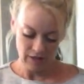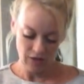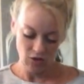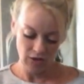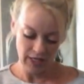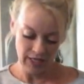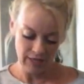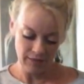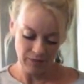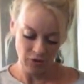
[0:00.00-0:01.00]

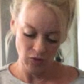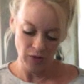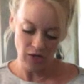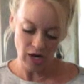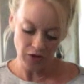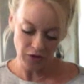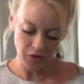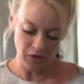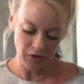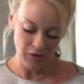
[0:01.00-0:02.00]
You put all your
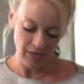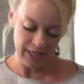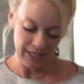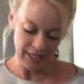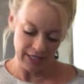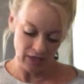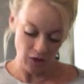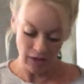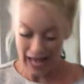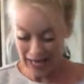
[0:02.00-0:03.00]
clothing in
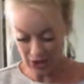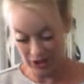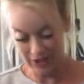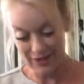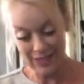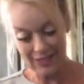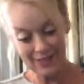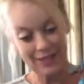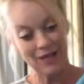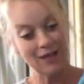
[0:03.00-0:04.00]
here. Actually, this